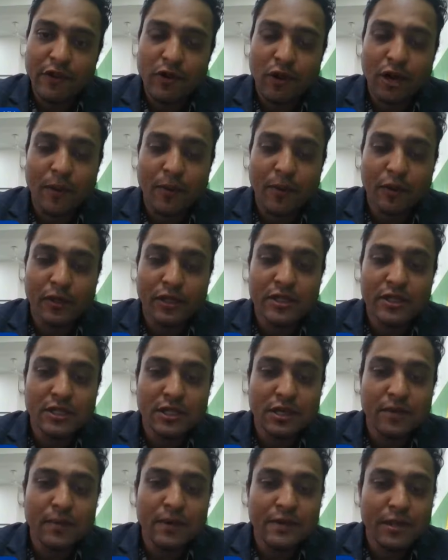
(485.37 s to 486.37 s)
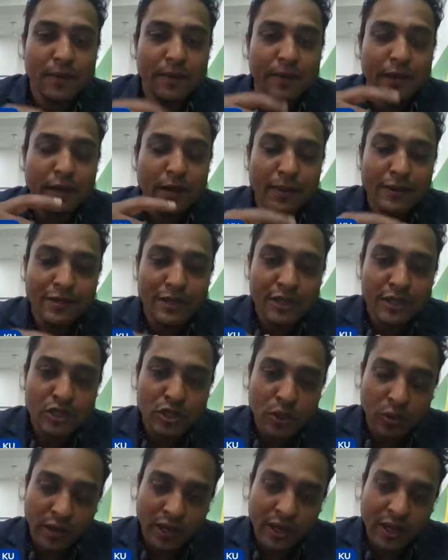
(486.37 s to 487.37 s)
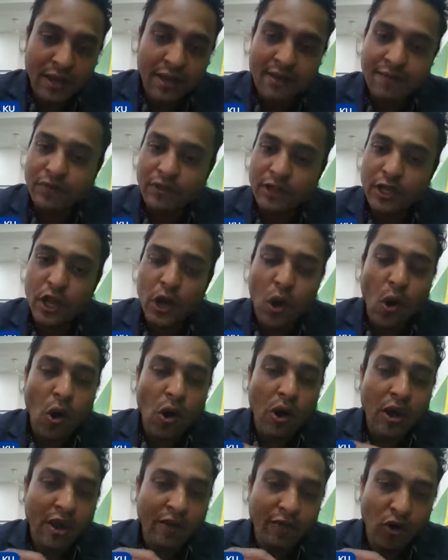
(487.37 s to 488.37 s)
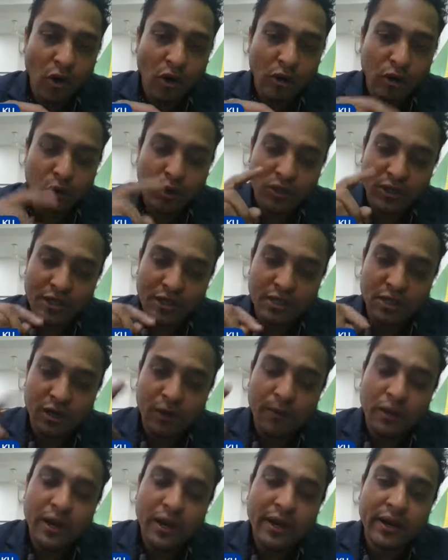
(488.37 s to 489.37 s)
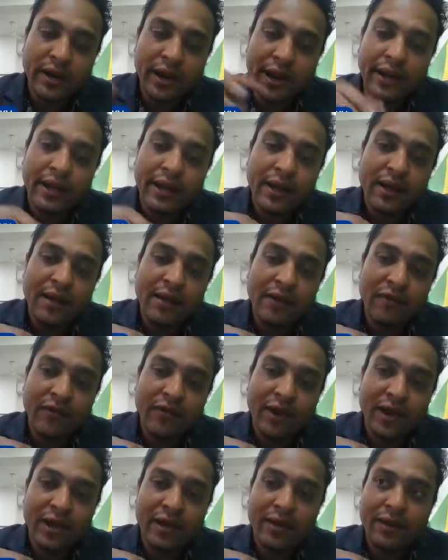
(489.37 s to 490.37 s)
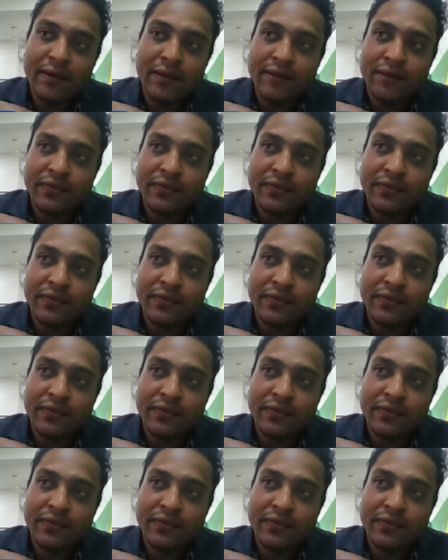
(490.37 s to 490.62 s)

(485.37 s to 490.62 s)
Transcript: we talk about the Sachin Bansal, Binny Bansal story. They all have gone through such turbulent ride where,